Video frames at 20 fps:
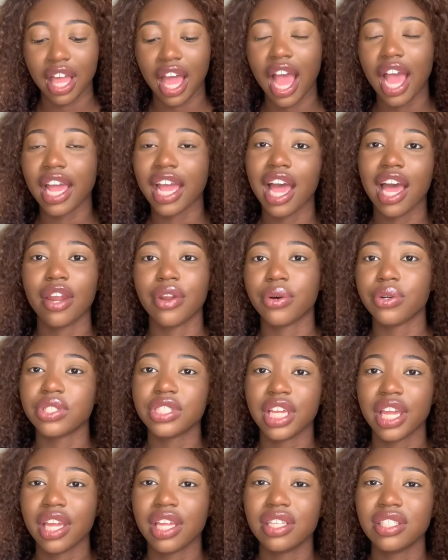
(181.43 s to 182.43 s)
I cannot
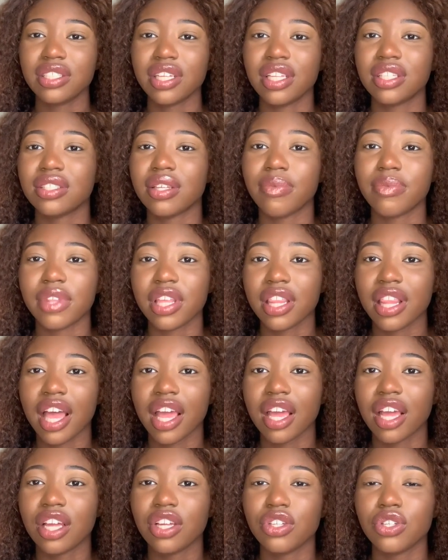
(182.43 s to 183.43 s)
change, and something
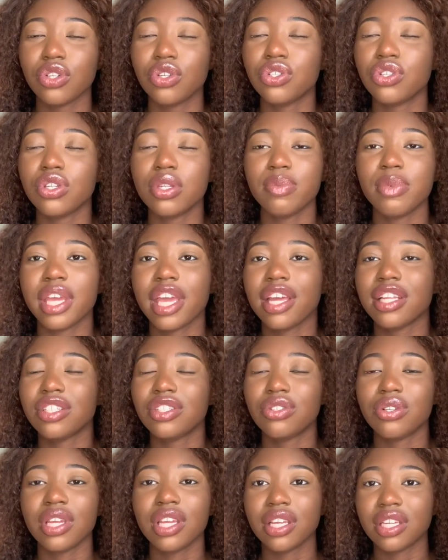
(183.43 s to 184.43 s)
that you shouldn't be getting
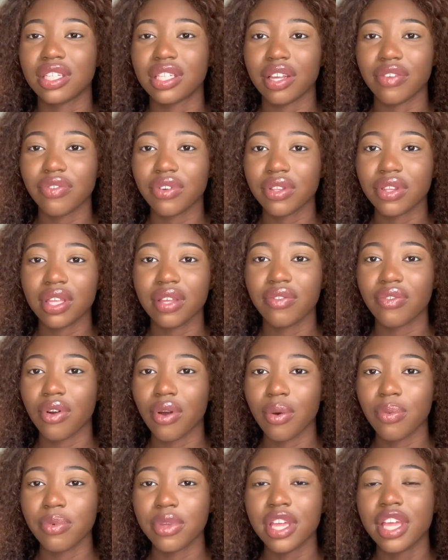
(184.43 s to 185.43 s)
treated differently
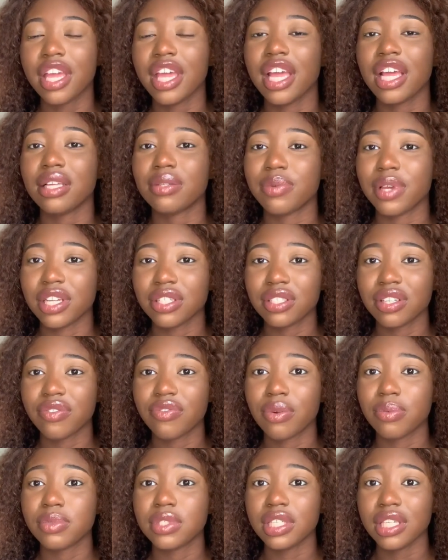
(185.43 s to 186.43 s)
from, especially
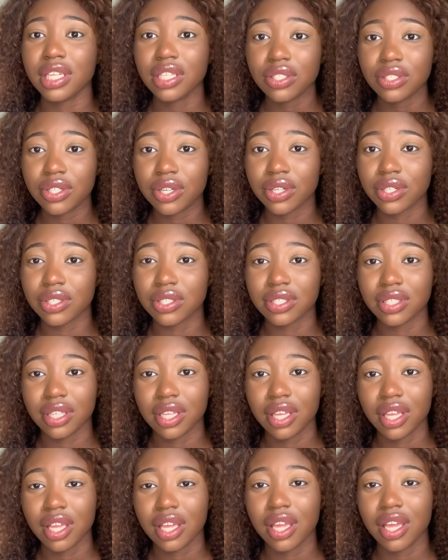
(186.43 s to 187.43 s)
from teachers
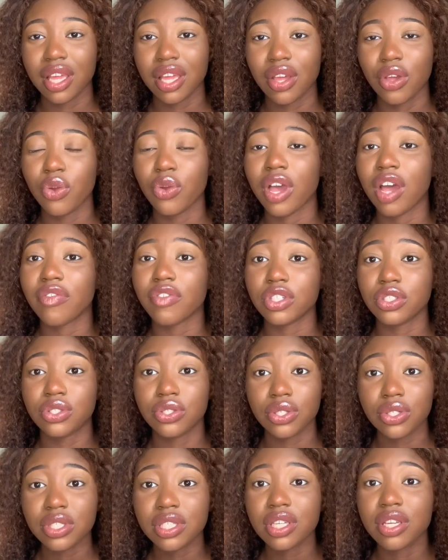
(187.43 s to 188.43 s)
who have a
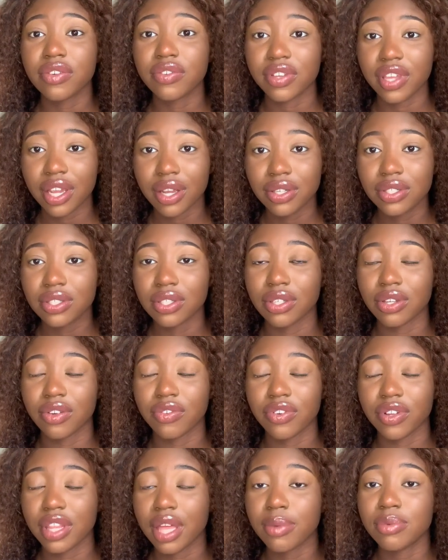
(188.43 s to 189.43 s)
duty of care to you,
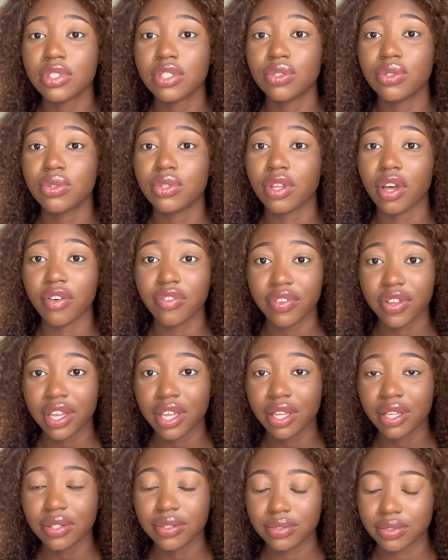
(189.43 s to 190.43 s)
for them to do
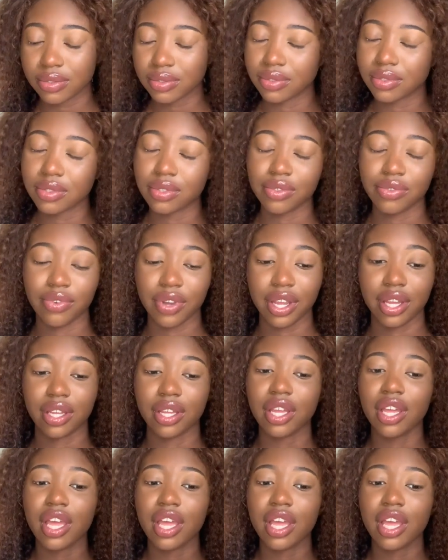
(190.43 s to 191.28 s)
nothing, right?